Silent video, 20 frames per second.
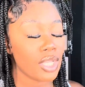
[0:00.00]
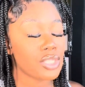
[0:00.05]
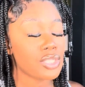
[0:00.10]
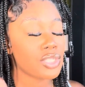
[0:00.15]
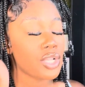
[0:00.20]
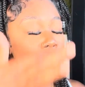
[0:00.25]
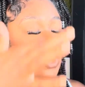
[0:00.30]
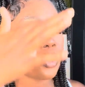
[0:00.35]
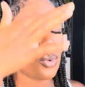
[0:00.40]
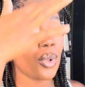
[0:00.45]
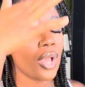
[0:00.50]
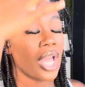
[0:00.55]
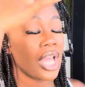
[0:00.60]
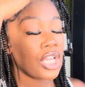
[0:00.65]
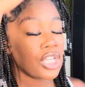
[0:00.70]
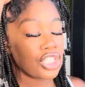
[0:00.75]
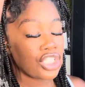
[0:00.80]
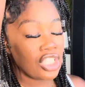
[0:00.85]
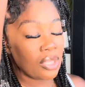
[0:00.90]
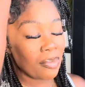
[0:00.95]
So
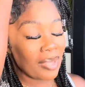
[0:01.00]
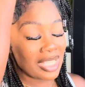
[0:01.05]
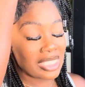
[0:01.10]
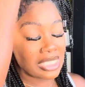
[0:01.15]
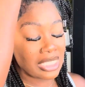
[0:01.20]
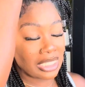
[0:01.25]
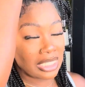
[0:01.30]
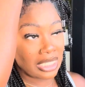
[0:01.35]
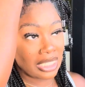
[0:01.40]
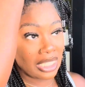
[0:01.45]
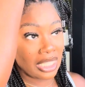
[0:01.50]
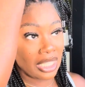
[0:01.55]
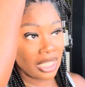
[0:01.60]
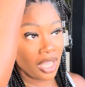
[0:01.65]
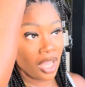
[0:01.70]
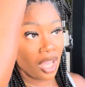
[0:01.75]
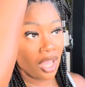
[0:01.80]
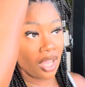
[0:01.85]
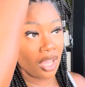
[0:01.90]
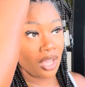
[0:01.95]
she
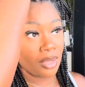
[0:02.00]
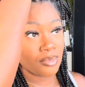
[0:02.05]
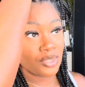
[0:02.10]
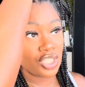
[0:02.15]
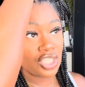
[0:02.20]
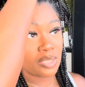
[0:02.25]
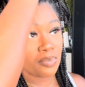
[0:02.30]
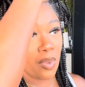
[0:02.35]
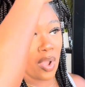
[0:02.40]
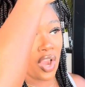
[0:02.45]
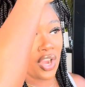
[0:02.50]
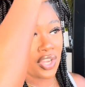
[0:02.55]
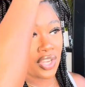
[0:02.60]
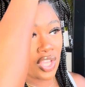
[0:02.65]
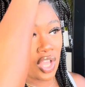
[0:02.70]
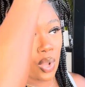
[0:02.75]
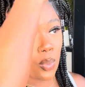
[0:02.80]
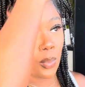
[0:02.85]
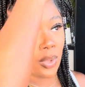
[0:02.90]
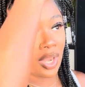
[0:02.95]
basically she's parting
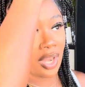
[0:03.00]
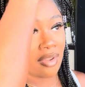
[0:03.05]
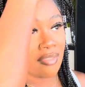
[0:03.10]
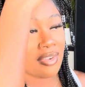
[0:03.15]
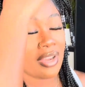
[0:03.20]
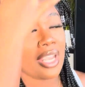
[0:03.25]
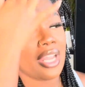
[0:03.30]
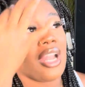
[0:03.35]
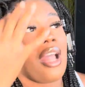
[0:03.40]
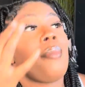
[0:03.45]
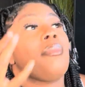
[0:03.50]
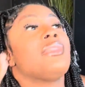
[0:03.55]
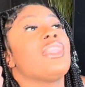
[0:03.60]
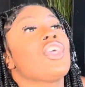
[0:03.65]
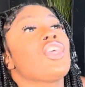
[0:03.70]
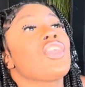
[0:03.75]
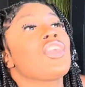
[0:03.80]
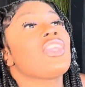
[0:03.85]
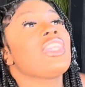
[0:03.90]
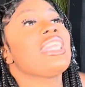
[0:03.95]
it or whatever, and I'm
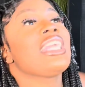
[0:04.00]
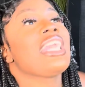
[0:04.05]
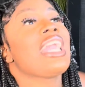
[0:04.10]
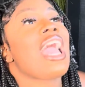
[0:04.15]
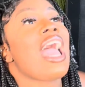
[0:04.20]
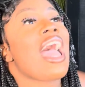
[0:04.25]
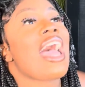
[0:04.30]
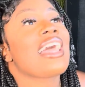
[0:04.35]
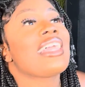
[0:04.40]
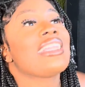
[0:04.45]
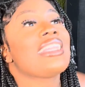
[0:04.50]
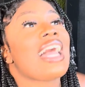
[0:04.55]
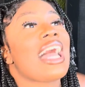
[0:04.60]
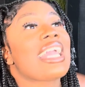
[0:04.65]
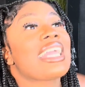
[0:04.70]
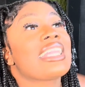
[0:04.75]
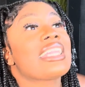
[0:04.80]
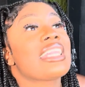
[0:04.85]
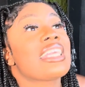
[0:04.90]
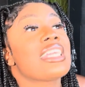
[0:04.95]
literally
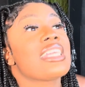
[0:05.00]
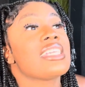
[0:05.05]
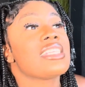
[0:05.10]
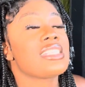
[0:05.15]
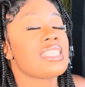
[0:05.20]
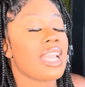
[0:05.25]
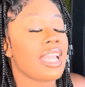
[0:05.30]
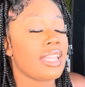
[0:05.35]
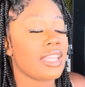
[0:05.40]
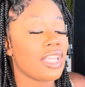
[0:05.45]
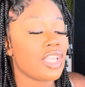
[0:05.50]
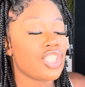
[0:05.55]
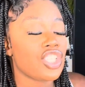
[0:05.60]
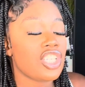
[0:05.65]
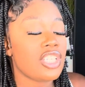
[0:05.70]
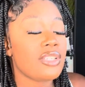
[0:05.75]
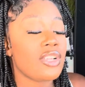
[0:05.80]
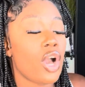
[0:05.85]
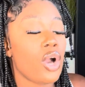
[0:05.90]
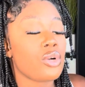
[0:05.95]
like this, and then
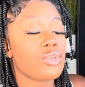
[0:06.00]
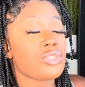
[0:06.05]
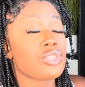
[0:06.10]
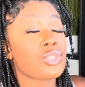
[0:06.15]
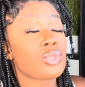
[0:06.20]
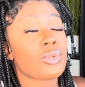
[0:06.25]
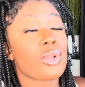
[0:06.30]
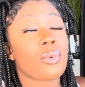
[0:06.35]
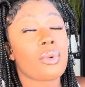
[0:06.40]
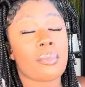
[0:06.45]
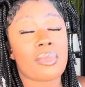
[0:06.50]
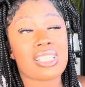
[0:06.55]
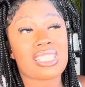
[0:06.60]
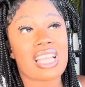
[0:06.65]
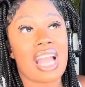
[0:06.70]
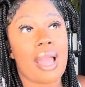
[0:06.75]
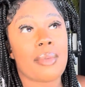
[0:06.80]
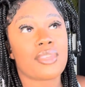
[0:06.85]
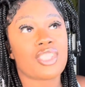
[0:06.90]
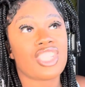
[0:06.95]
she goes through it one more
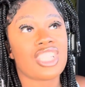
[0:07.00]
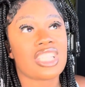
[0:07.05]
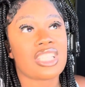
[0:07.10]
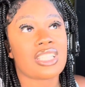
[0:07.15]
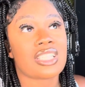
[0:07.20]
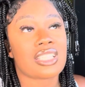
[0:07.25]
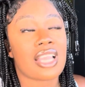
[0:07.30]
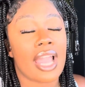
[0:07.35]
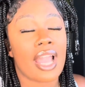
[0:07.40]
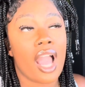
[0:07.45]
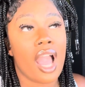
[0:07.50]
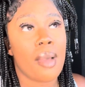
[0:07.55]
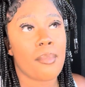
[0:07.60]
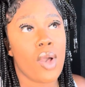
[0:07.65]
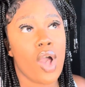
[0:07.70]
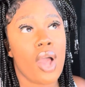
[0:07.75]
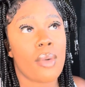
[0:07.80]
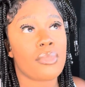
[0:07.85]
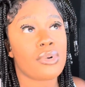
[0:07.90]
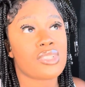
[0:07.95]
time and she's just like,
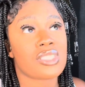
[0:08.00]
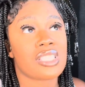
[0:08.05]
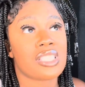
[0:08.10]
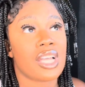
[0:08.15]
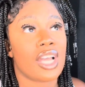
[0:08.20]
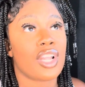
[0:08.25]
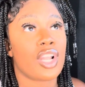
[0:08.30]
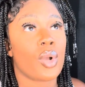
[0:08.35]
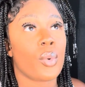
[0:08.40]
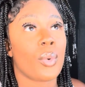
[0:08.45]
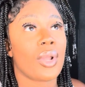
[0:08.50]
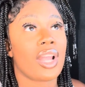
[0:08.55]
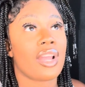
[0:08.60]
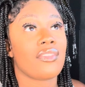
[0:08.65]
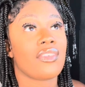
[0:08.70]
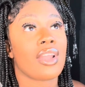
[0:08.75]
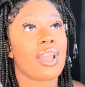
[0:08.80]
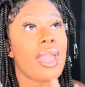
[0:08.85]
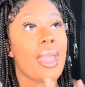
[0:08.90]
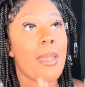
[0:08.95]
I'm almost done or
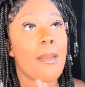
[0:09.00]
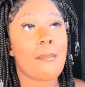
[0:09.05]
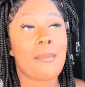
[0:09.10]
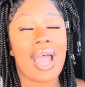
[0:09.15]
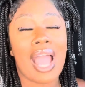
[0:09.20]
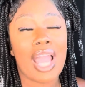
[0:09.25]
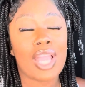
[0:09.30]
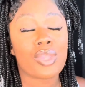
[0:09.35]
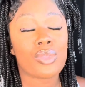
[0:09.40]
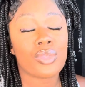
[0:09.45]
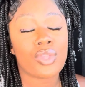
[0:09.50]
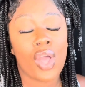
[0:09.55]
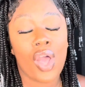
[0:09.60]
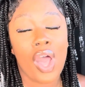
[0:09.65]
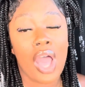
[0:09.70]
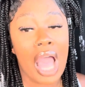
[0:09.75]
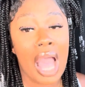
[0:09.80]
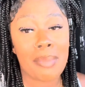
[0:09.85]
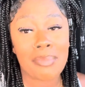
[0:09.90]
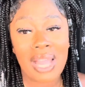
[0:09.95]
whatever. Mind you,
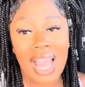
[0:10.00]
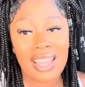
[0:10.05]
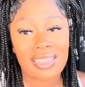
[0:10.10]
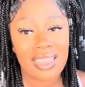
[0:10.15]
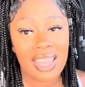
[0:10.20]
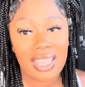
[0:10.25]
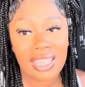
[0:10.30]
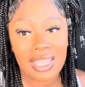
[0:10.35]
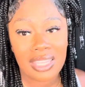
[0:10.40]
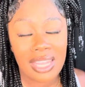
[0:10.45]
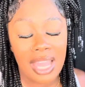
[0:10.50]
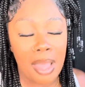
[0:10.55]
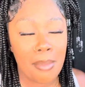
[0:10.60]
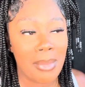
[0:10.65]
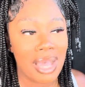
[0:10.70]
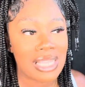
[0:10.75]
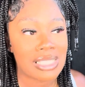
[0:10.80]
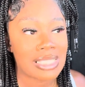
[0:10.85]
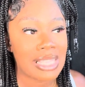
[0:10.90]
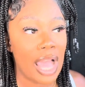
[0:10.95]
y'all, I'm not thinking that
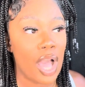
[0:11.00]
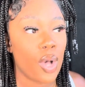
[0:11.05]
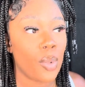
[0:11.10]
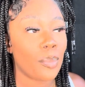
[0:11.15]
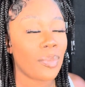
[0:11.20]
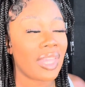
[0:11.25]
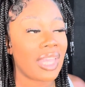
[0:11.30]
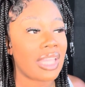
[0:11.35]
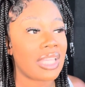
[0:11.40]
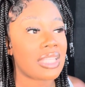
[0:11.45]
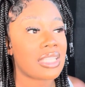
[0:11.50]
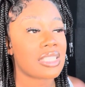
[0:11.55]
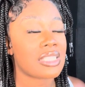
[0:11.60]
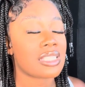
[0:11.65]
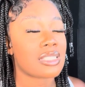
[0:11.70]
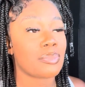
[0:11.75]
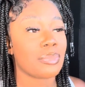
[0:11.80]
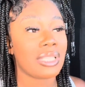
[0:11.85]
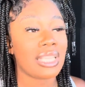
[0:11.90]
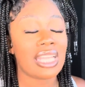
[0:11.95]
my scalp
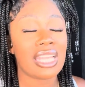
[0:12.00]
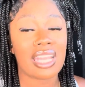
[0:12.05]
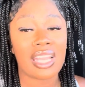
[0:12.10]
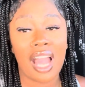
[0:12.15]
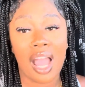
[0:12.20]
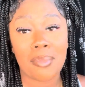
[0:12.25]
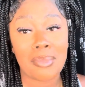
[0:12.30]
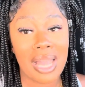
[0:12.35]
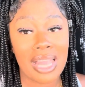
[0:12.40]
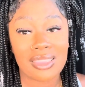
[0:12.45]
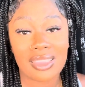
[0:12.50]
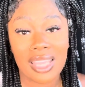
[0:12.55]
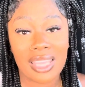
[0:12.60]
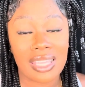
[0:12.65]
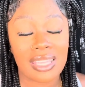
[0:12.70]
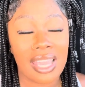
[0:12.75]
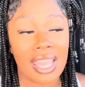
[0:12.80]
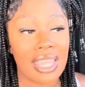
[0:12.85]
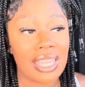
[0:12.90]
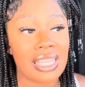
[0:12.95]
is bleeding. I'm not
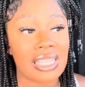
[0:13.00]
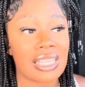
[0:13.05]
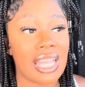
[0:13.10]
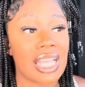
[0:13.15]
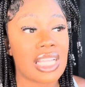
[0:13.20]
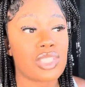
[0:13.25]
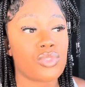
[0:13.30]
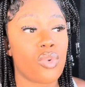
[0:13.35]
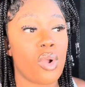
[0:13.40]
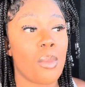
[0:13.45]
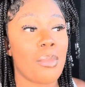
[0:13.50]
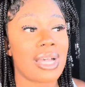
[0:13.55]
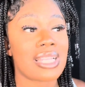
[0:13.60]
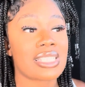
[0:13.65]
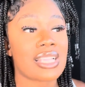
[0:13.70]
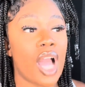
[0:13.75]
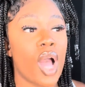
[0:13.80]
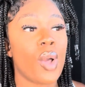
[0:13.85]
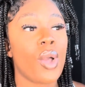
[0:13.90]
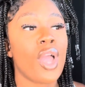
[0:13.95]
thinking that anything is wrong with my
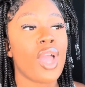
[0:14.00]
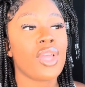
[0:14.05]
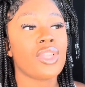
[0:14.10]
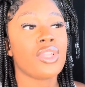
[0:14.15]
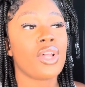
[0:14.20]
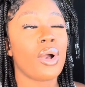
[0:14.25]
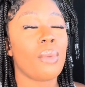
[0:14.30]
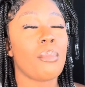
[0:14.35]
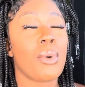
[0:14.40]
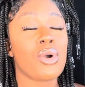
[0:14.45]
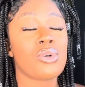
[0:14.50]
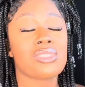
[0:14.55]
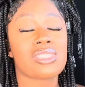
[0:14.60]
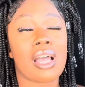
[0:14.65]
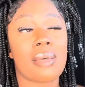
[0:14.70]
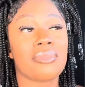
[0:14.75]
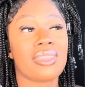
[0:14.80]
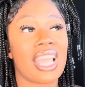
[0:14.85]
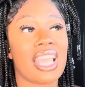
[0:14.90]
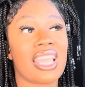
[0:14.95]
scalp. The most
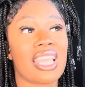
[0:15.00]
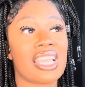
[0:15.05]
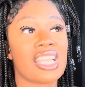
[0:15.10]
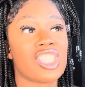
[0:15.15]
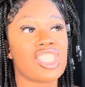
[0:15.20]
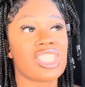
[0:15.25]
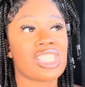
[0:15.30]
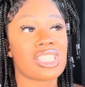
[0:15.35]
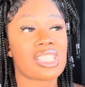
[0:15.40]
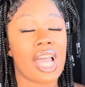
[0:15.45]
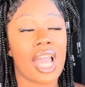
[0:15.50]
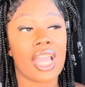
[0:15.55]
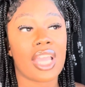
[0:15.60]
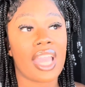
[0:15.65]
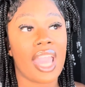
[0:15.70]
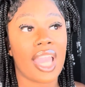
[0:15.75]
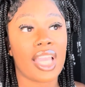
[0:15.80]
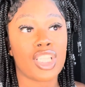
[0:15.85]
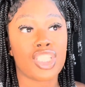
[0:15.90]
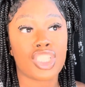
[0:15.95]
I'm thinking is just
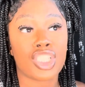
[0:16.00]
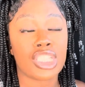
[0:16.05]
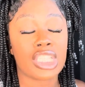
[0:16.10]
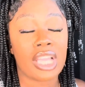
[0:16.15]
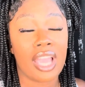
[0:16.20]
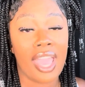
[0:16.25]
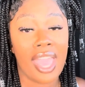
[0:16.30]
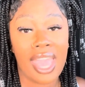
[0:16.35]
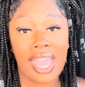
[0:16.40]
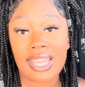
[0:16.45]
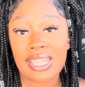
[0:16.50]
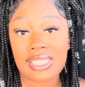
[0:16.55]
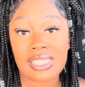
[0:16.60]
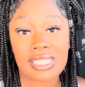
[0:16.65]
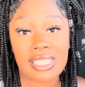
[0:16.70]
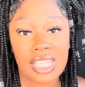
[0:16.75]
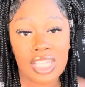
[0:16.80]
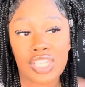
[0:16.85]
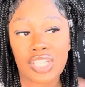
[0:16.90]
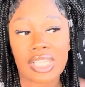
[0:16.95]
like, Asia, your head
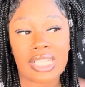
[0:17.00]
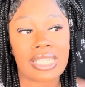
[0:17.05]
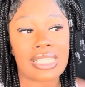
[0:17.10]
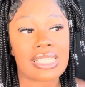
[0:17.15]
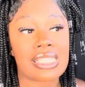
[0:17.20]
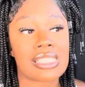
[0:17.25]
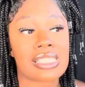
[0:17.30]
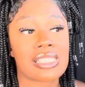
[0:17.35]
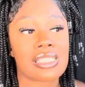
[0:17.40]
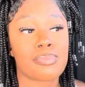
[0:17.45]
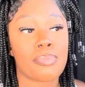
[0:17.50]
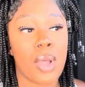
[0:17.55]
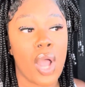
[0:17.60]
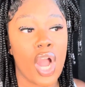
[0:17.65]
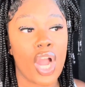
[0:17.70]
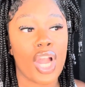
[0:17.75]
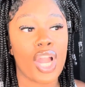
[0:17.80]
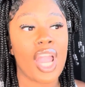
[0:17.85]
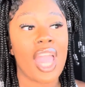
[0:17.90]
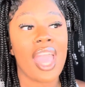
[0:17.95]
is tender in this
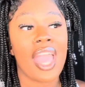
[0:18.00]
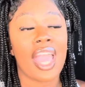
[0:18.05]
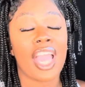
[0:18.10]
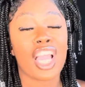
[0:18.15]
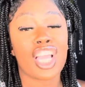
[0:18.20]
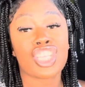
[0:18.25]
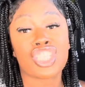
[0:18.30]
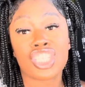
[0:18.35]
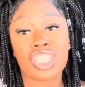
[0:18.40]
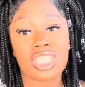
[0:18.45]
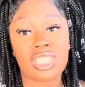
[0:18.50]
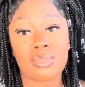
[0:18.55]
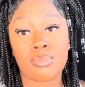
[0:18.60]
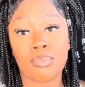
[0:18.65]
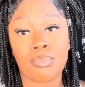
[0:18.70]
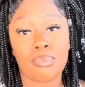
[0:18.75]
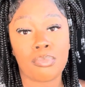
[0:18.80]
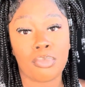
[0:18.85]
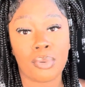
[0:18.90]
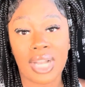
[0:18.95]
part, and she's
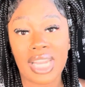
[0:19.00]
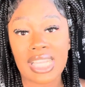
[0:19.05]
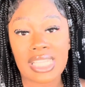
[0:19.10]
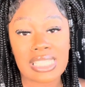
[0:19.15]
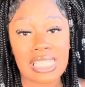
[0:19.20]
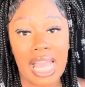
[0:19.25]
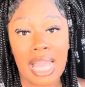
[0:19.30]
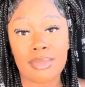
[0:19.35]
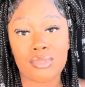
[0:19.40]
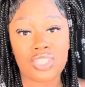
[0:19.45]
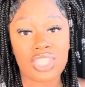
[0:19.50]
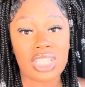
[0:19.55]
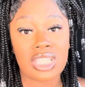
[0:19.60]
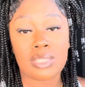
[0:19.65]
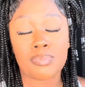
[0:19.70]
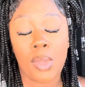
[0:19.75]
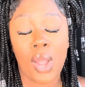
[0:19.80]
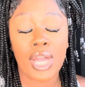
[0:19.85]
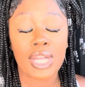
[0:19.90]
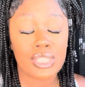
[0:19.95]
braiding tight,
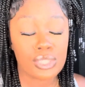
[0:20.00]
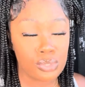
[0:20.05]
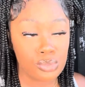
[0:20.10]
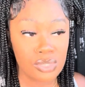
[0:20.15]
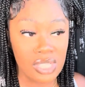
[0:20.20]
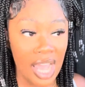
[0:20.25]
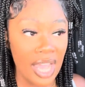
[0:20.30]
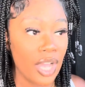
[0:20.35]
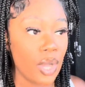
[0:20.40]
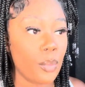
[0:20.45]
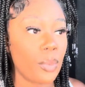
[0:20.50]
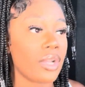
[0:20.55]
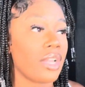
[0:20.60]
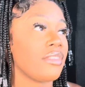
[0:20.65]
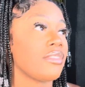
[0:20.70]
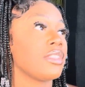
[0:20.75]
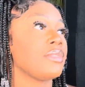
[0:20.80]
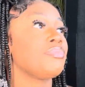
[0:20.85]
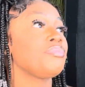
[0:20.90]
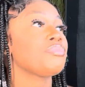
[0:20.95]
she's parting too tight or
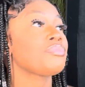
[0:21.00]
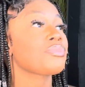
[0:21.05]
whatever.